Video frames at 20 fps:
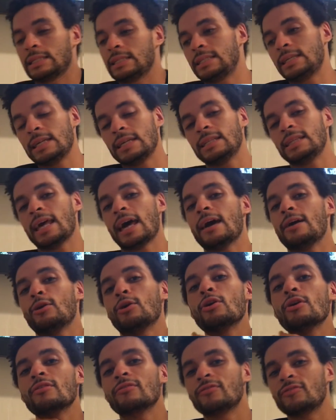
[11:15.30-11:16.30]
kicked that
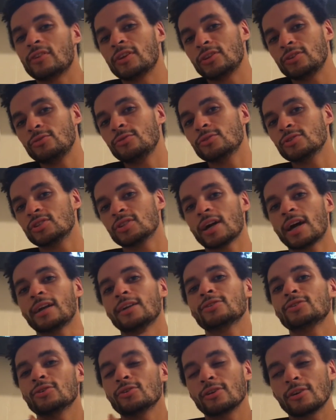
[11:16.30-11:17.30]
off, and you was trying
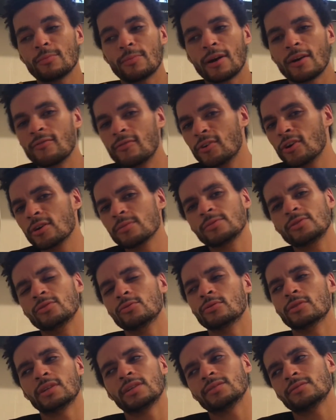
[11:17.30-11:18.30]
to talk about Verb
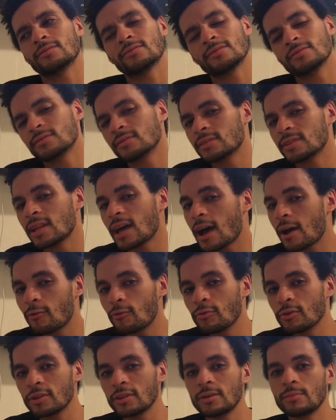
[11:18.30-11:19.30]
doing it.
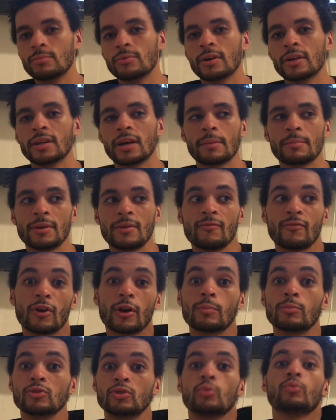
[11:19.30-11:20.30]
Not really, brother. I mean,
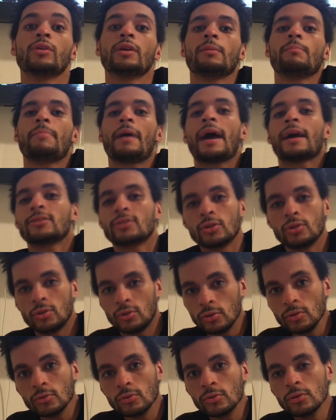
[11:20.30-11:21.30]
Verb was doing it back to
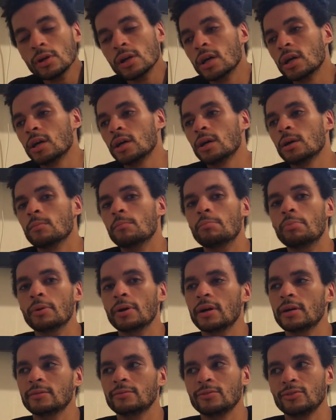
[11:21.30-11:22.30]
you,
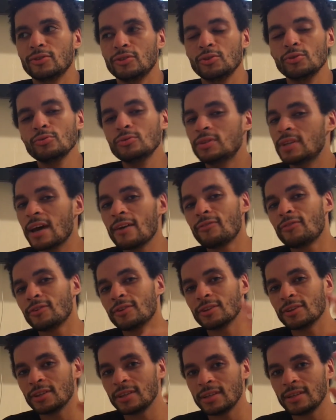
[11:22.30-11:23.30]
but you
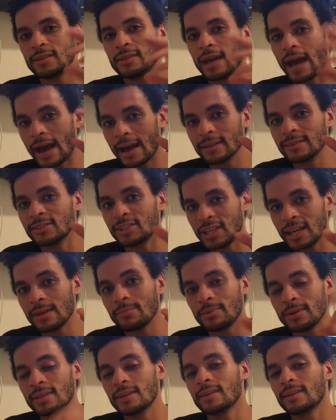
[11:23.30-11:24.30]
definitely got
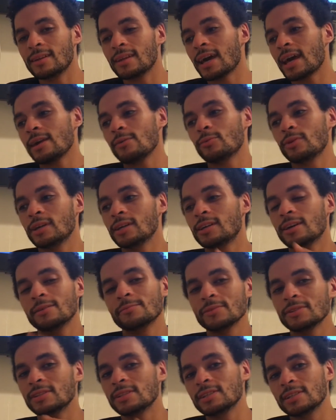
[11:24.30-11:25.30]
champion of the night when it
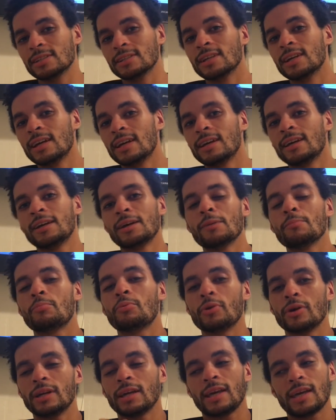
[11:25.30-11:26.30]
comes to
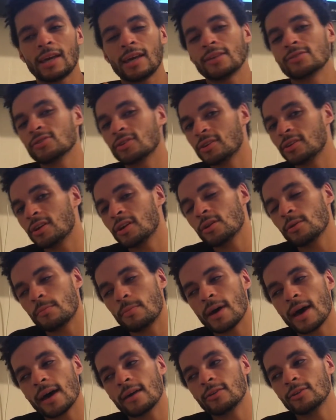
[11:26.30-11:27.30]
putting hands on another
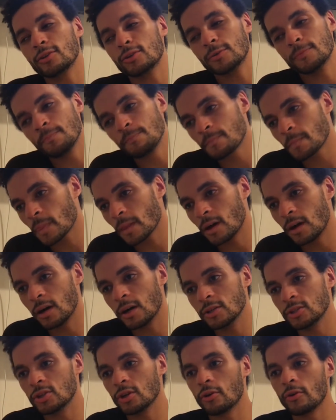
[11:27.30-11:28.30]
battler
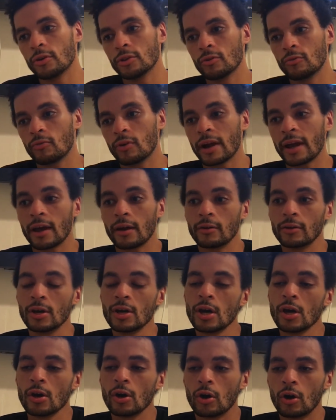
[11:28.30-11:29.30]
during the round.
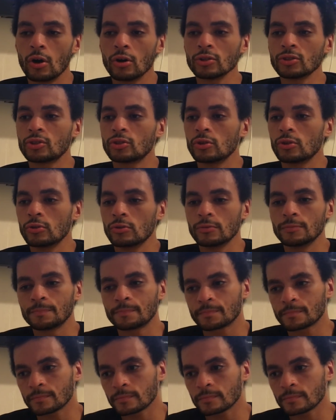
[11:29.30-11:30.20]
Also,